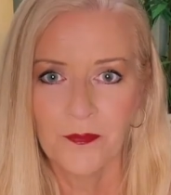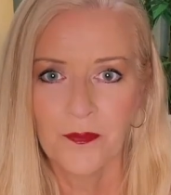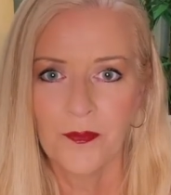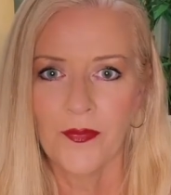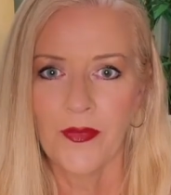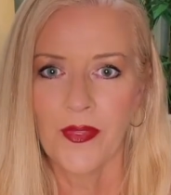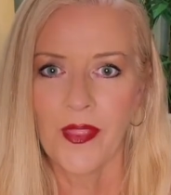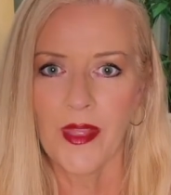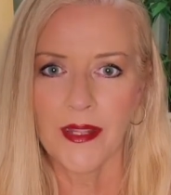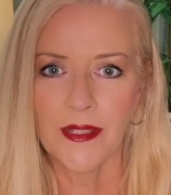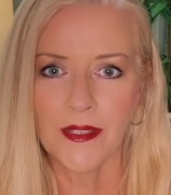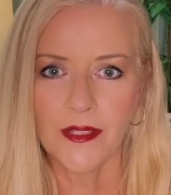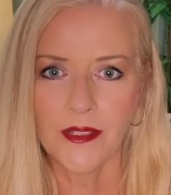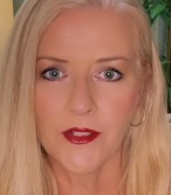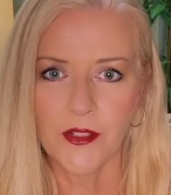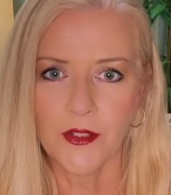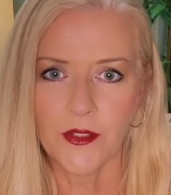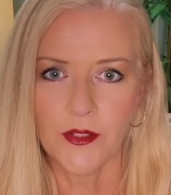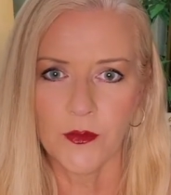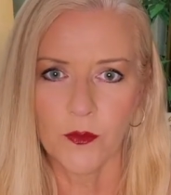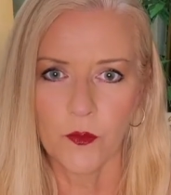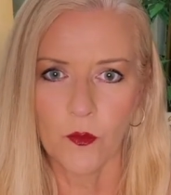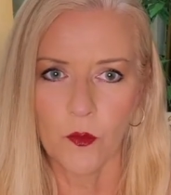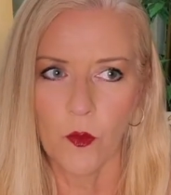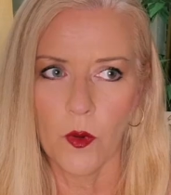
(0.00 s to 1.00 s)
That's just
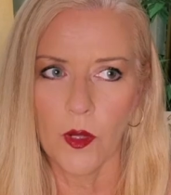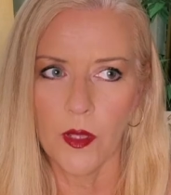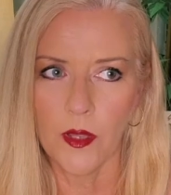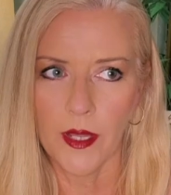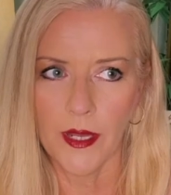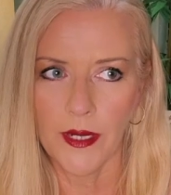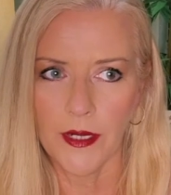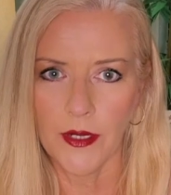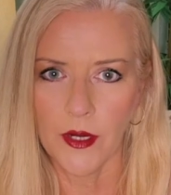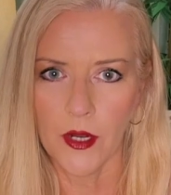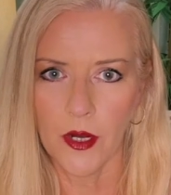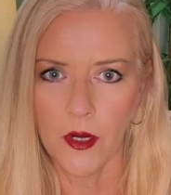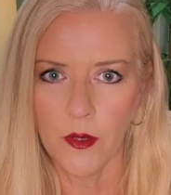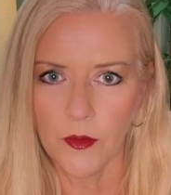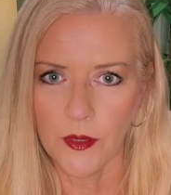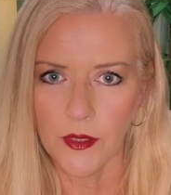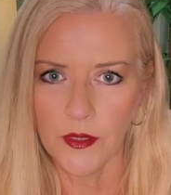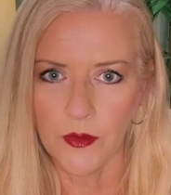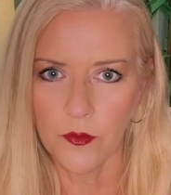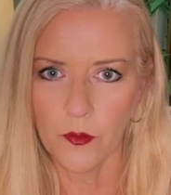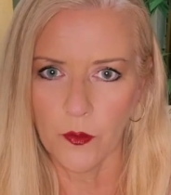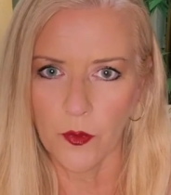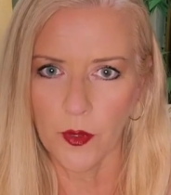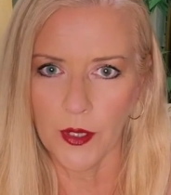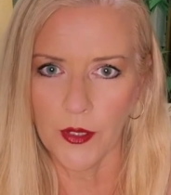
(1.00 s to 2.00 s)
what they know is
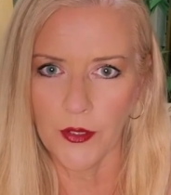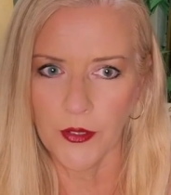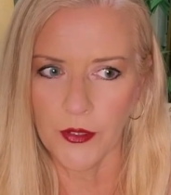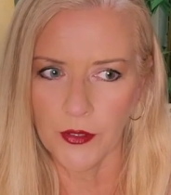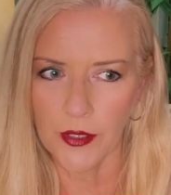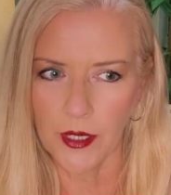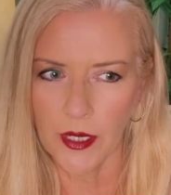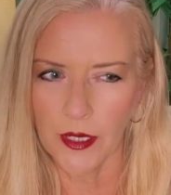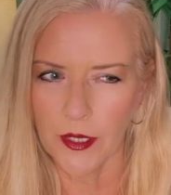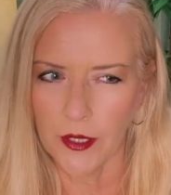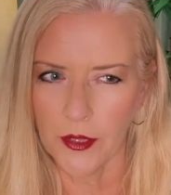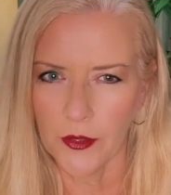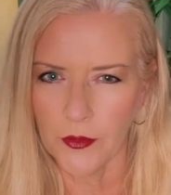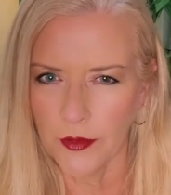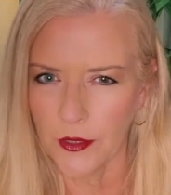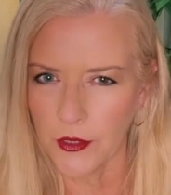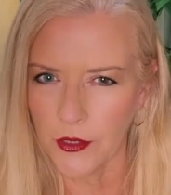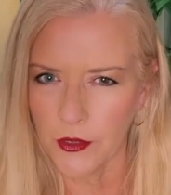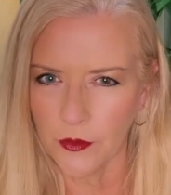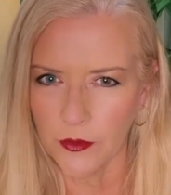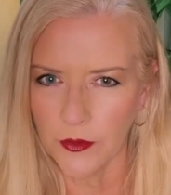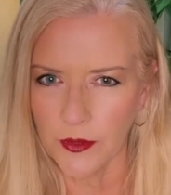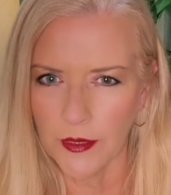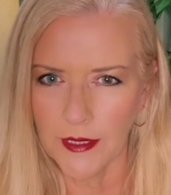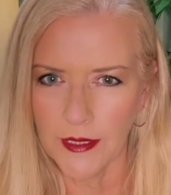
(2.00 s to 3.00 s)
where your kind of
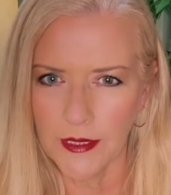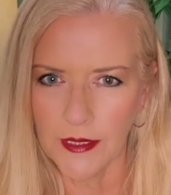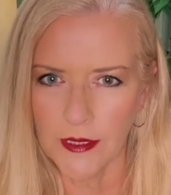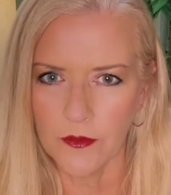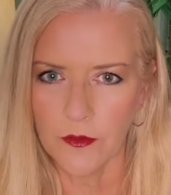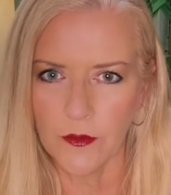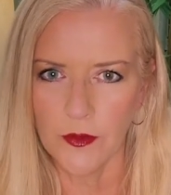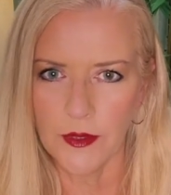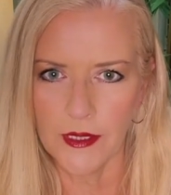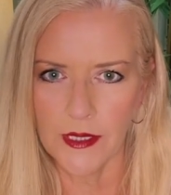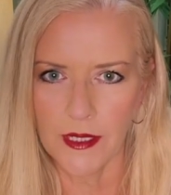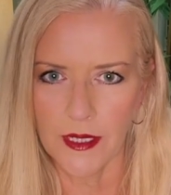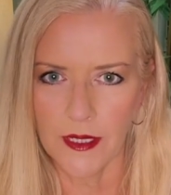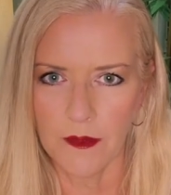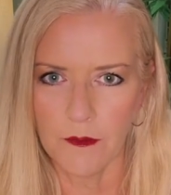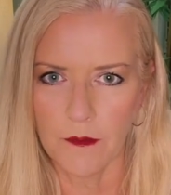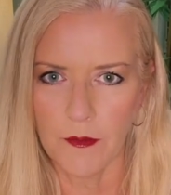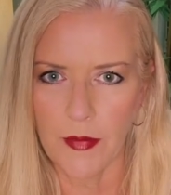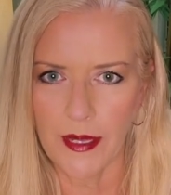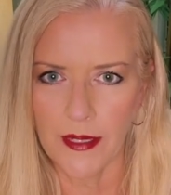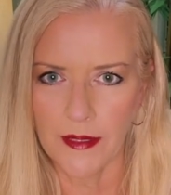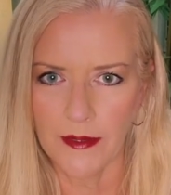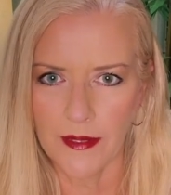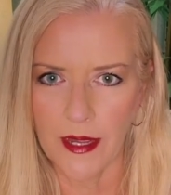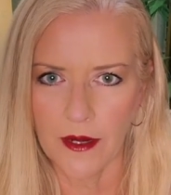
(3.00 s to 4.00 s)
threshold is of what's going to
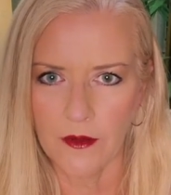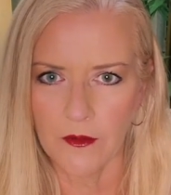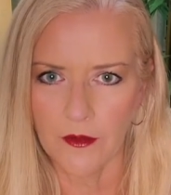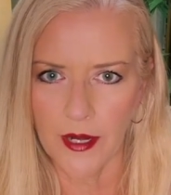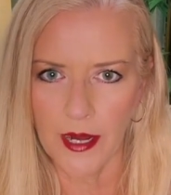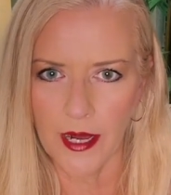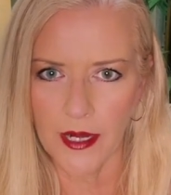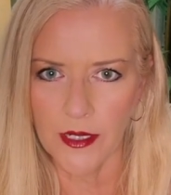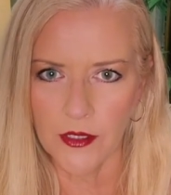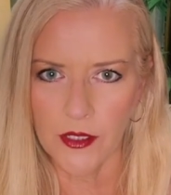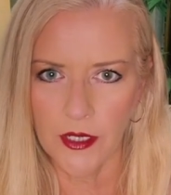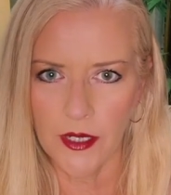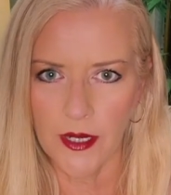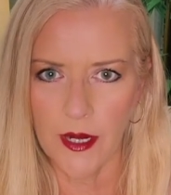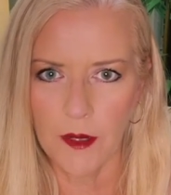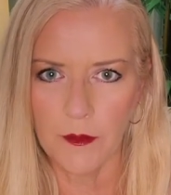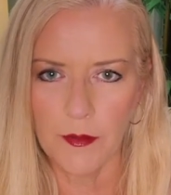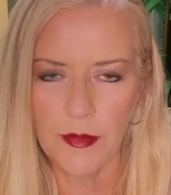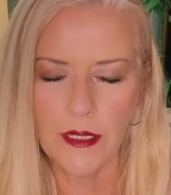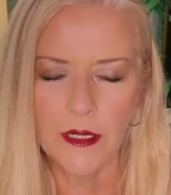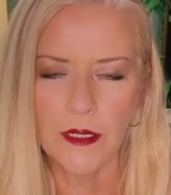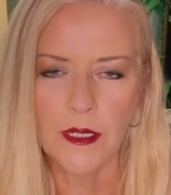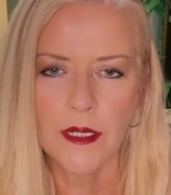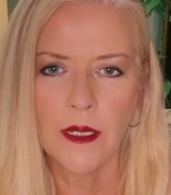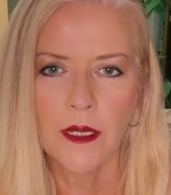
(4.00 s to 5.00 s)
make that reaction happen.